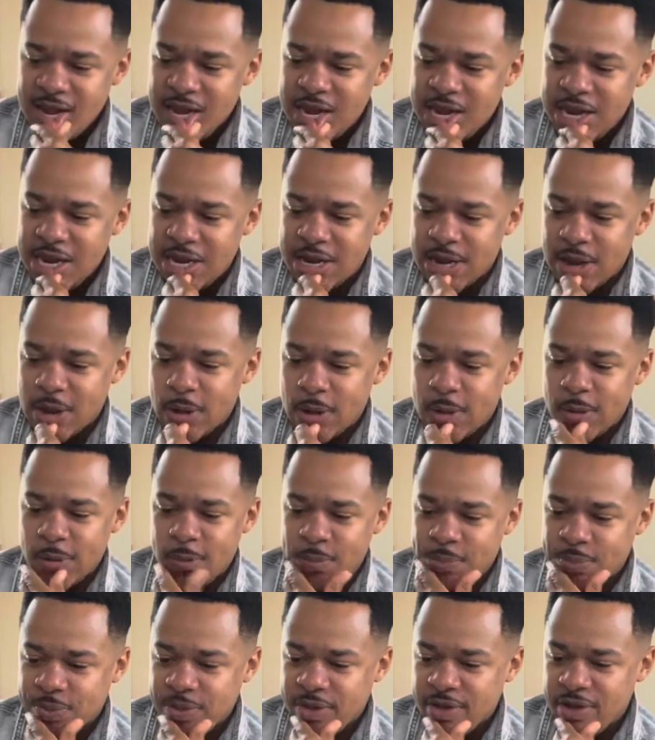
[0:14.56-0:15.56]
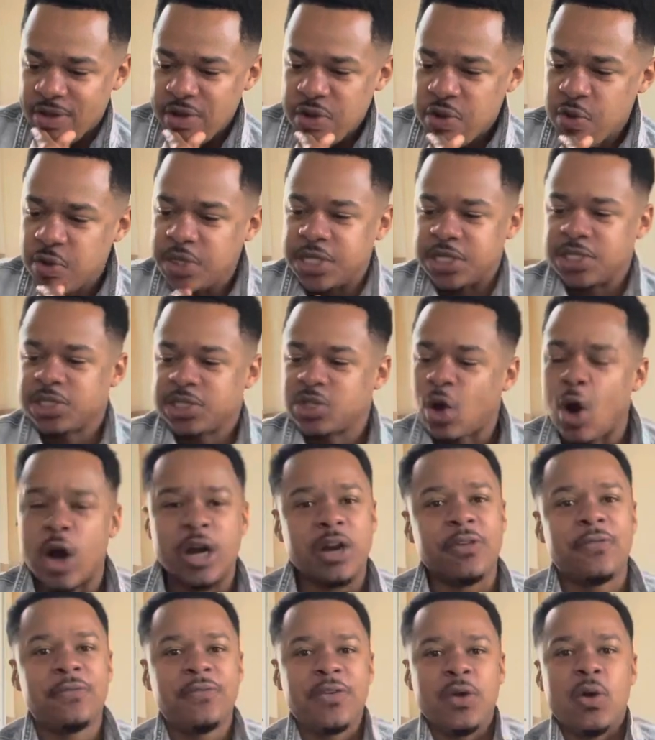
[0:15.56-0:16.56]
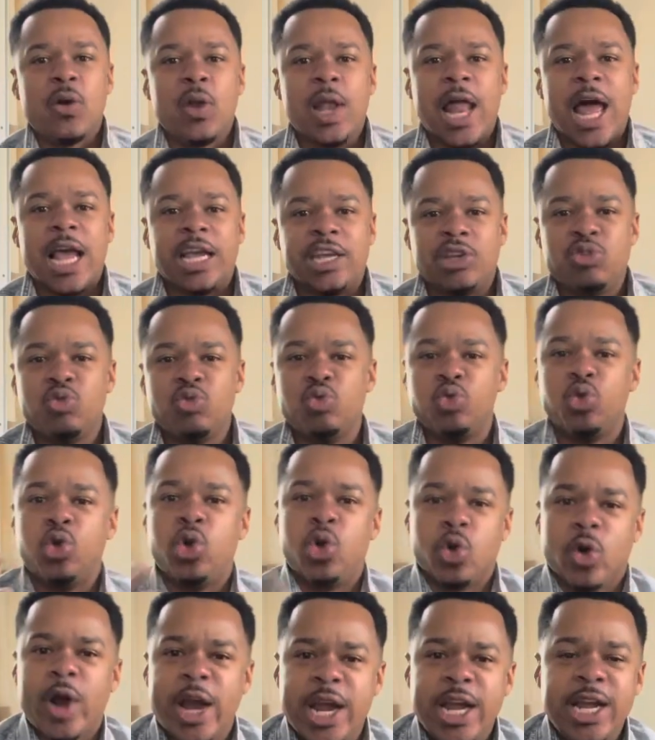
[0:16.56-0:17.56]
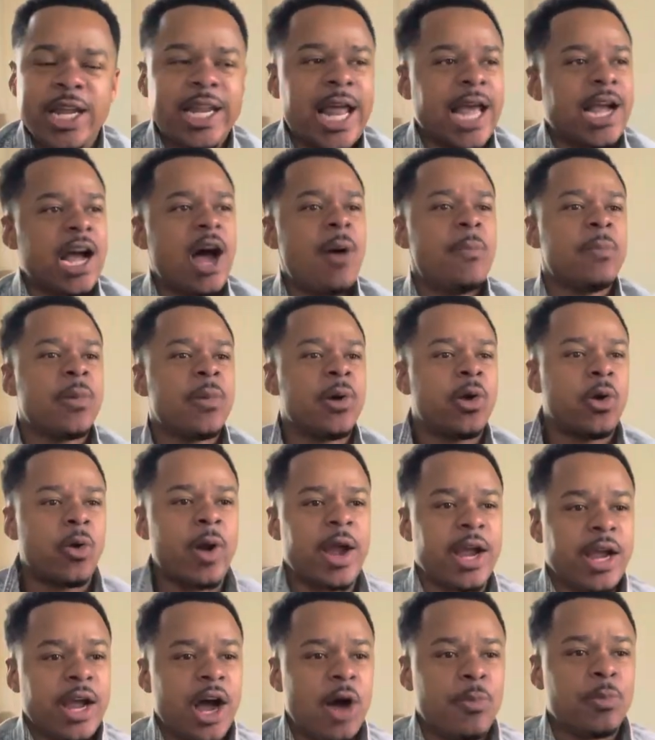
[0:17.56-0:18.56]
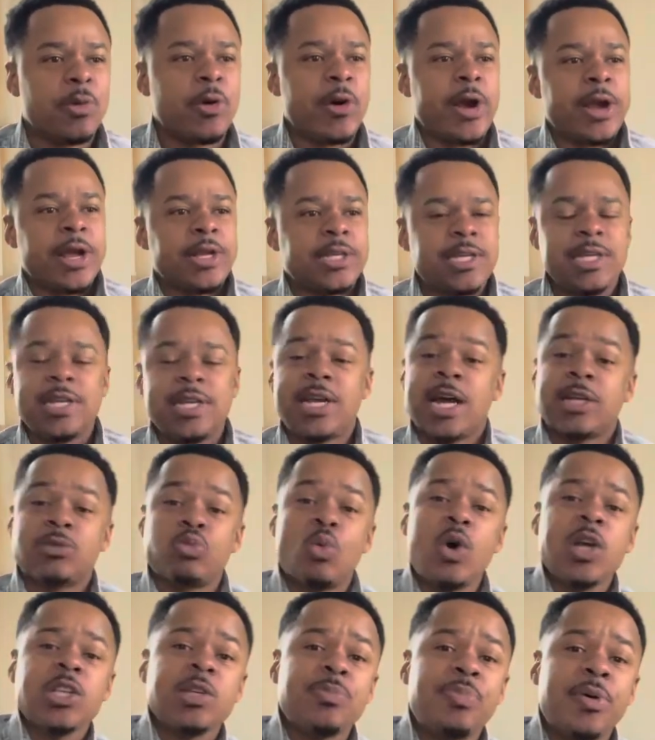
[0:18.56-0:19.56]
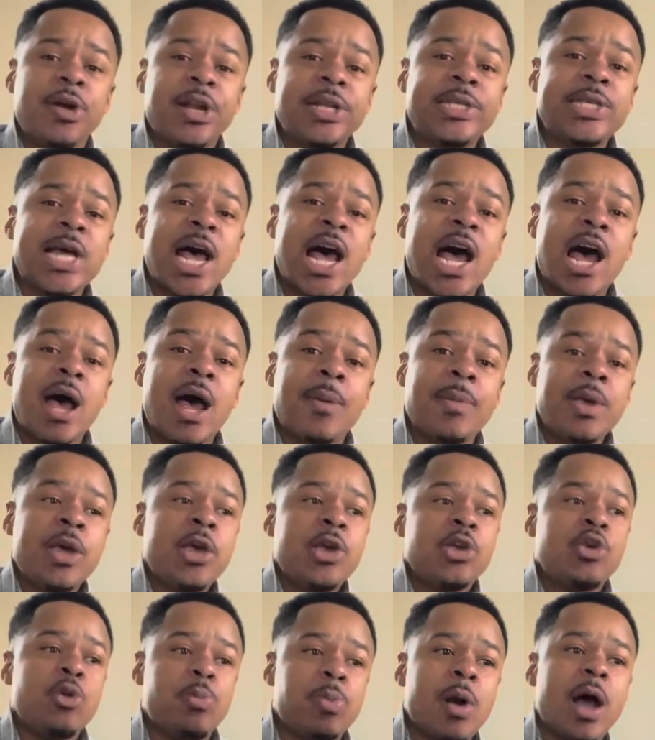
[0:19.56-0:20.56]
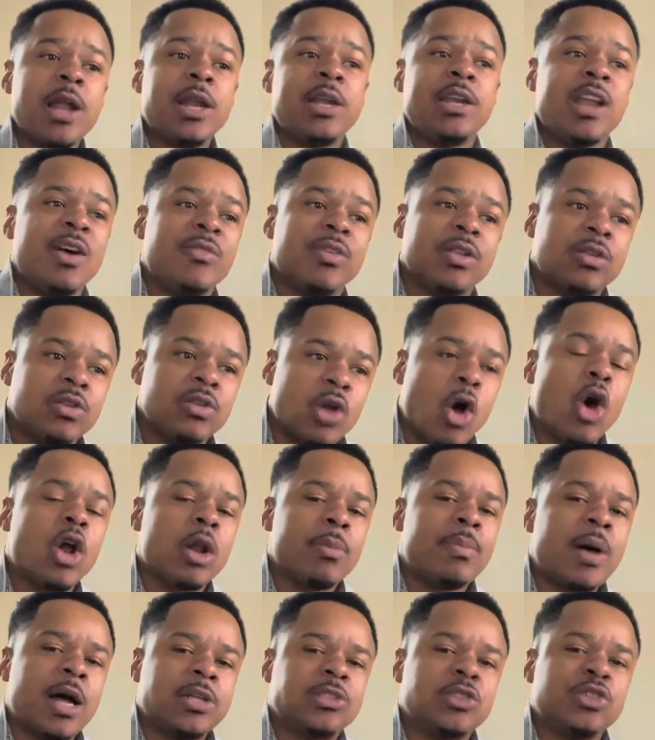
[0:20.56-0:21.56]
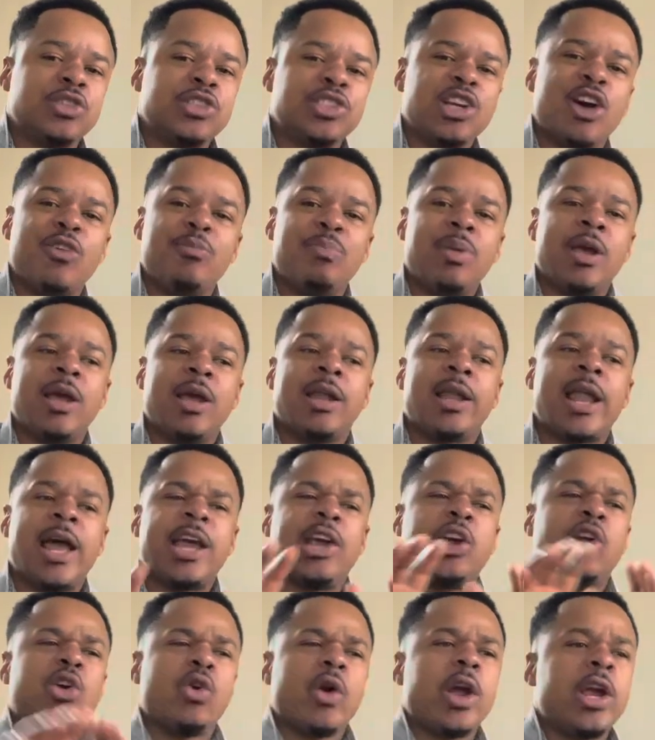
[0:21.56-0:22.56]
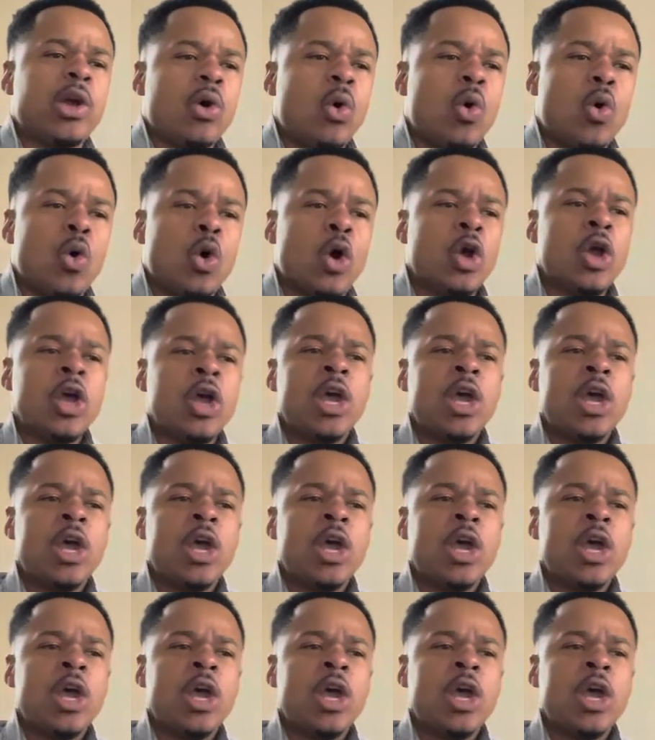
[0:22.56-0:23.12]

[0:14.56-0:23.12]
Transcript: you know, you just start to feel like you great, like I'm great, I'm great. See, because once upon a time, you probably never thought about yourself being like great or,